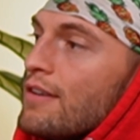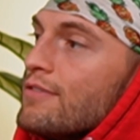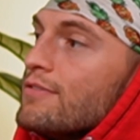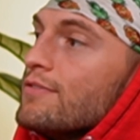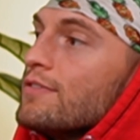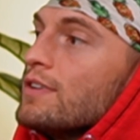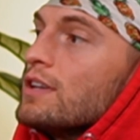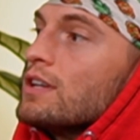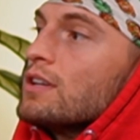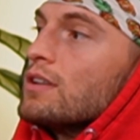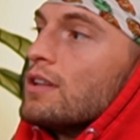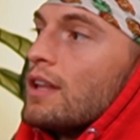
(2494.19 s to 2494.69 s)

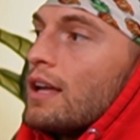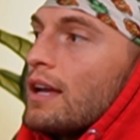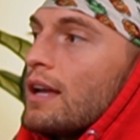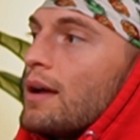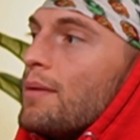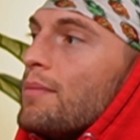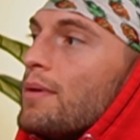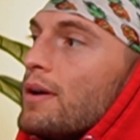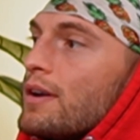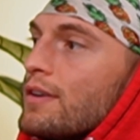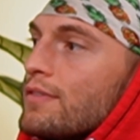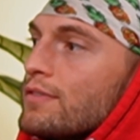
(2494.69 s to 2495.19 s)
feel like
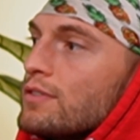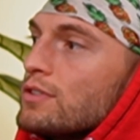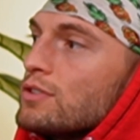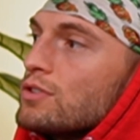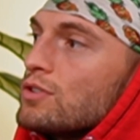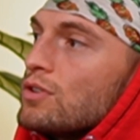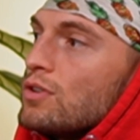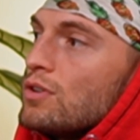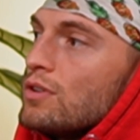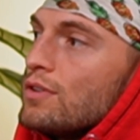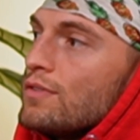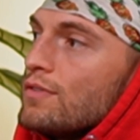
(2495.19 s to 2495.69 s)
I'm out of
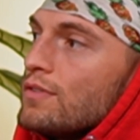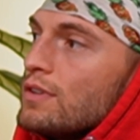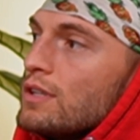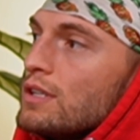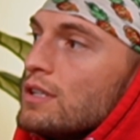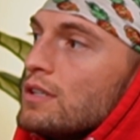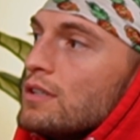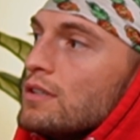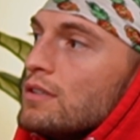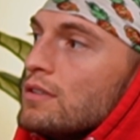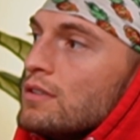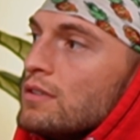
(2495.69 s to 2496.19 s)
control of it.